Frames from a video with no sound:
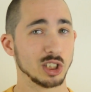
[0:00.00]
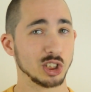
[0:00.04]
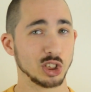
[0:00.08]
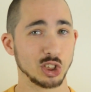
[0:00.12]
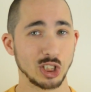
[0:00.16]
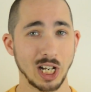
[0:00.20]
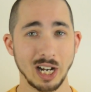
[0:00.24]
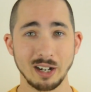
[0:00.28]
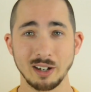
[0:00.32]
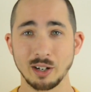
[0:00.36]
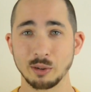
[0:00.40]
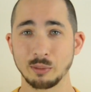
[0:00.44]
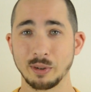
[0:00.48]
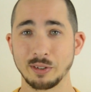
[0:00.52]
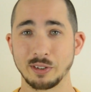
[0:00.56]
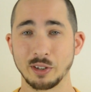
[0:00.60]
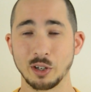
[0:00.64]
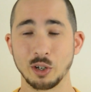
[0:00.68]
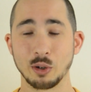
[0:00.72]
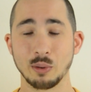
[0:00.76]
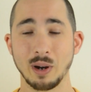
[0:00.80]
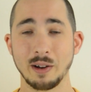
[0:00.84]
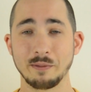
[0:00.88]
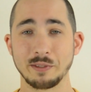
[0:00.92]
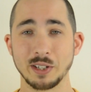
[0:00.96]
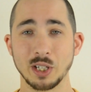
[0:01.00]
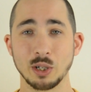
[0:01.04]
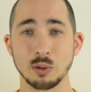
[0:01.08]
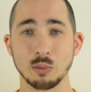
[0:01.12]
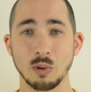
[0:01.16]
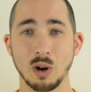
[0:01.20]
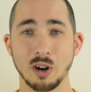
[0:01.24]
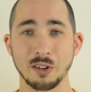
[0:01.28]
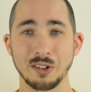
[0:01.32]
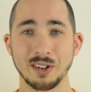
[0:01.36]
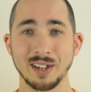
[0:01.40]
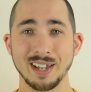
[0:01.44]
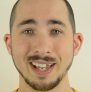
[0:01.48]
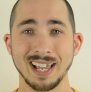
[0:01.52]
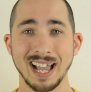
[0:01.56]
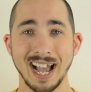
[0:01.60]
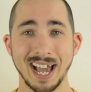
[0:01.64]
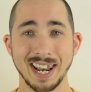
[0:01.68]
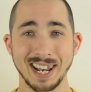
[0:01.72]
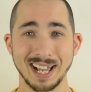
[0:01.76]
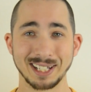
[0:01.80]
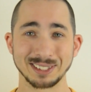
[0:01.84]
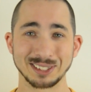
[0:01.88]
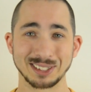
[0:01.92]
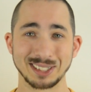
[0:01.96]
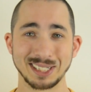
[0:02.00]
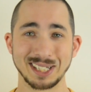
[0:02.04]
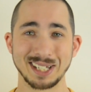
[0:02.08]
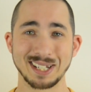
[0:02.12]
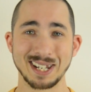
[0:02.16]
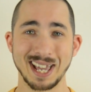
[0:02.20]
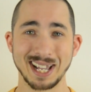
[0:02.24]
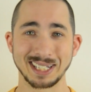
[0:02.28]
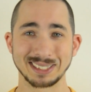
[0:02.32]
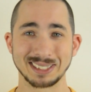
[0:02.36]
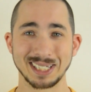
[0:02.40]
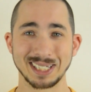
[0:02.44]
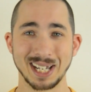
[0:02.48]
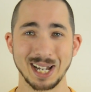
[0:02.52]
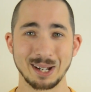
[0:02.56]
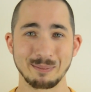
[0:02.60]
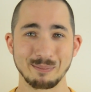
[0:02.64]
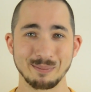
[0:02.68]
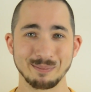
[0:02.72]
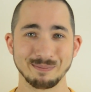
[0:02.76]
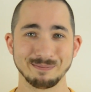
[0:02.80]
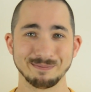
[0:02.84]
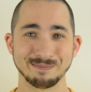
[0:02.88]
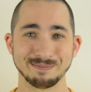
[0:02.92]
share it with whoever you want, and I'll see you next time.